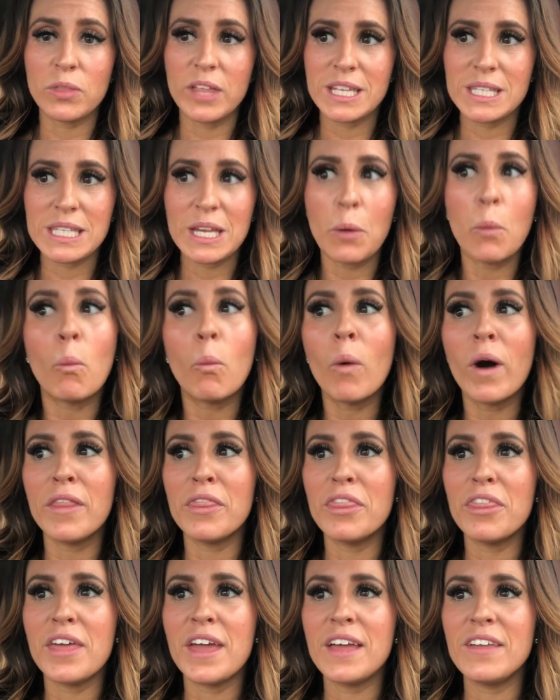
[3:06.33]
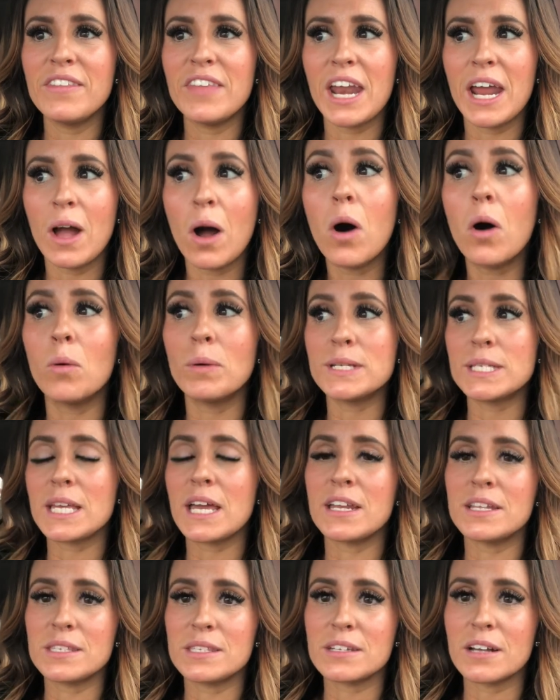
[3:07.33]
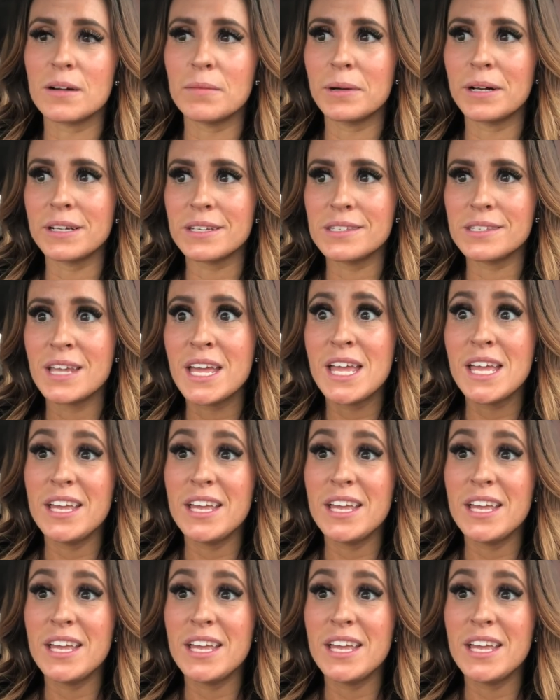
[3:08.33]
That's like one thing that I always get at Starbucks.